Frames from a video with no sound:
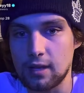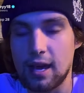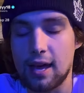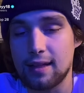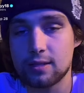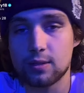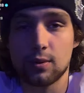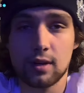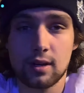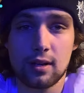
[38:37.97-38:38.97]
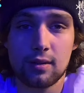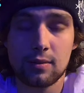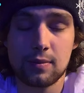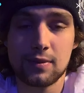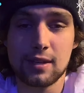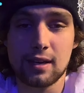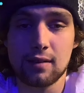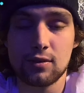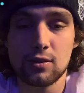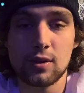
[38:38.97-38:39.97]
Yeah, that's what we're gonna
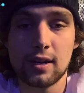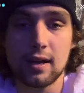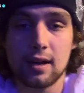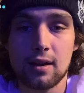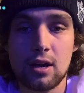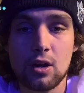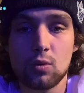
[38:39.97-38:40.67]
think of doing now.